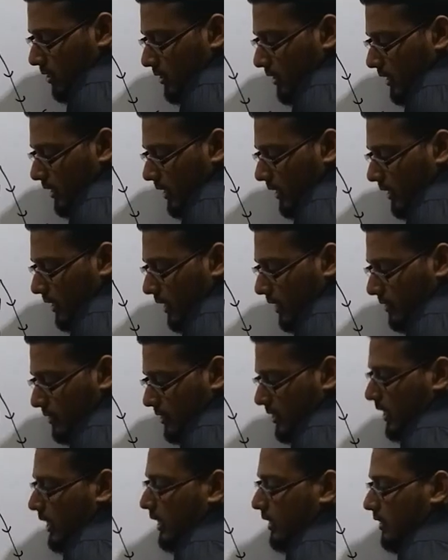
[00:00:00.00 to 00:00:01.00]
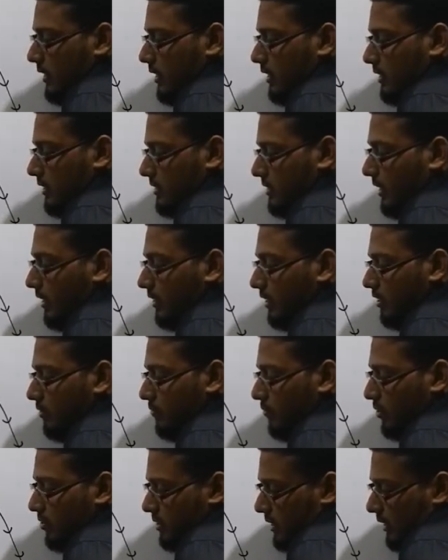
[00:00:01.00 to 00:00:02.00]
then I can say the
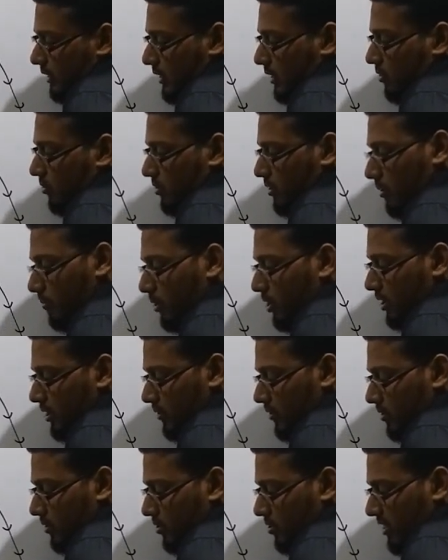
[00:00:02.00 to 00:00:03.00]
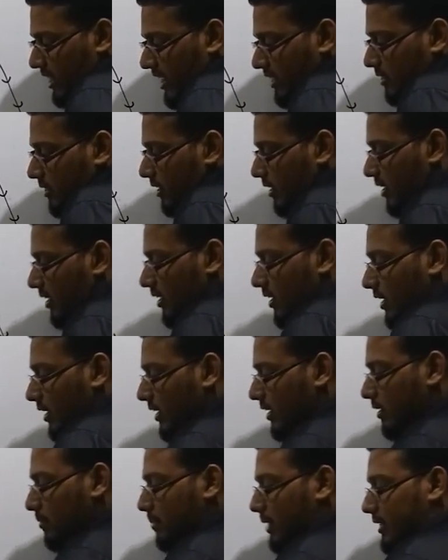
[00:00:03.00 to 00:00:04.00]
resultant force acting on the body. Right,
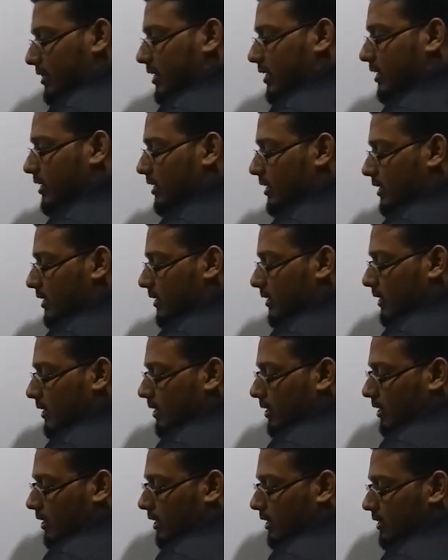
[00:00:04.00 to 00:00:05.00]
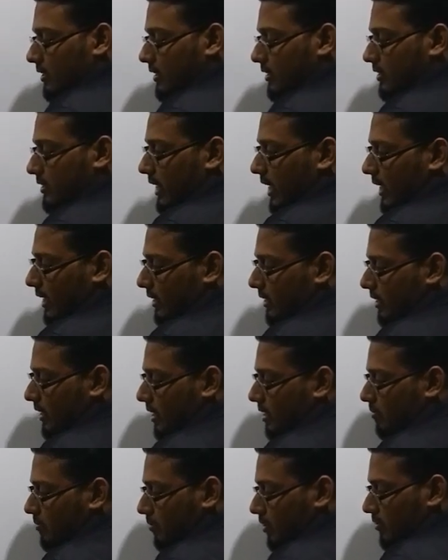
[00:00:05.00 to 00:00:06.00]
but in this
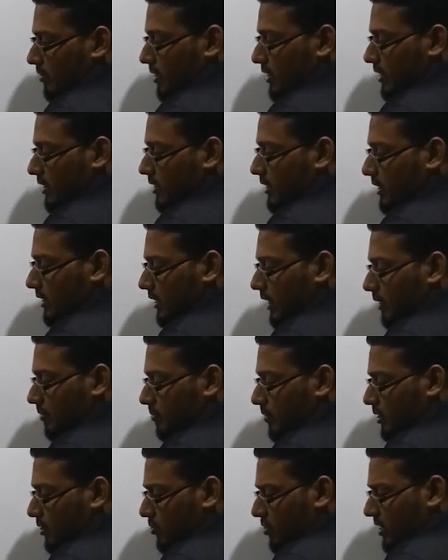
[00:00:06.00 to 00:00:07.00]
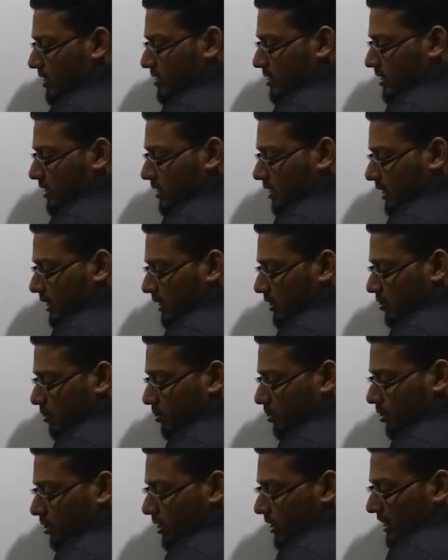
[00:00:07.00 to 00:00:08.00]
diagram, within the time duration
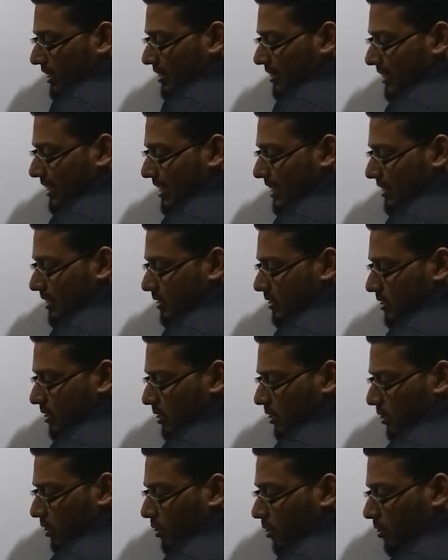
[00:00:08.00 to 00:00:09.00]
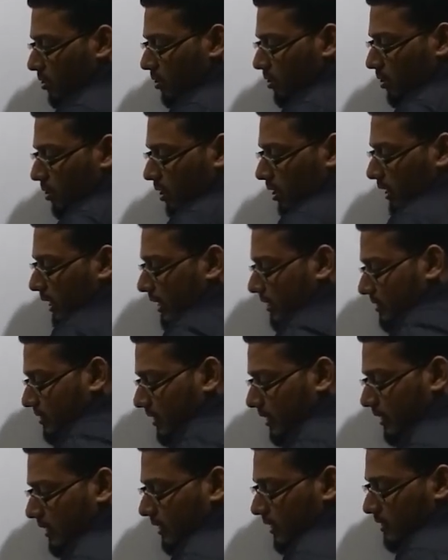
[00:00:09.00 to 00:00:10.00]
t2, there is no
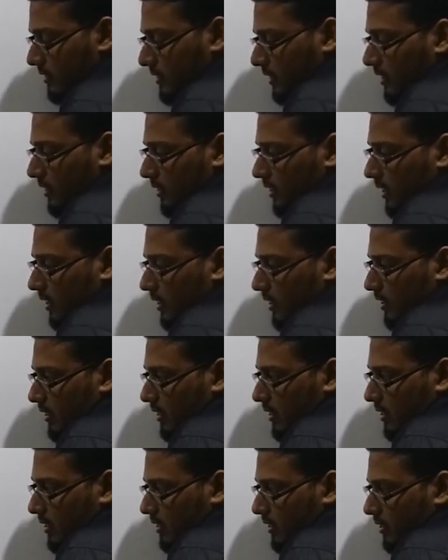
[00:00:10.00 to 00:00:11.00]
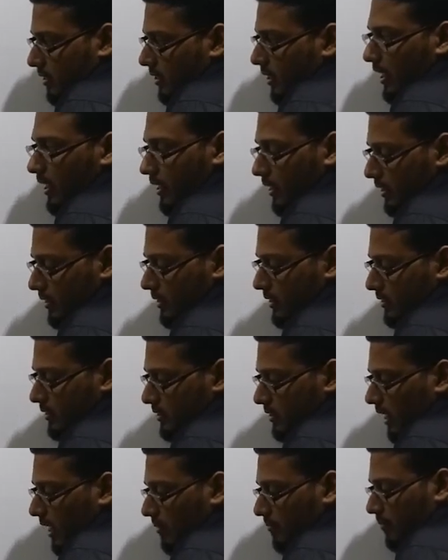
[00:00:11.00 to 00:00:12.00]
acceleration in this
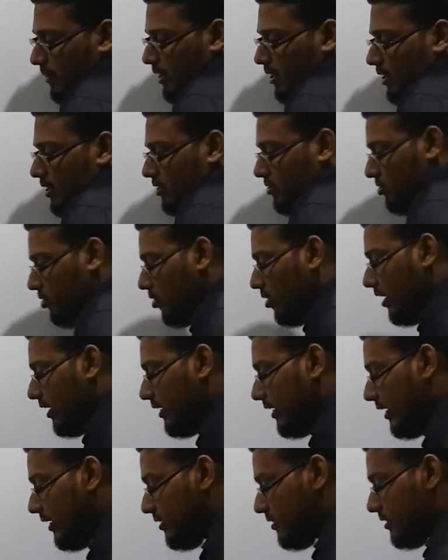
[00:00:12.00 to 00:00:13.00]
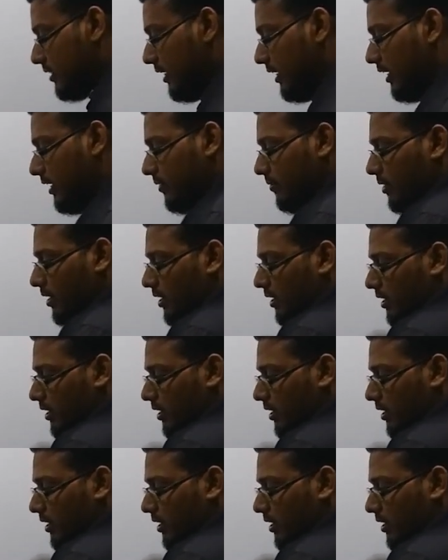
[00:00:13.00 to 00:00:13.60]
time. So I can say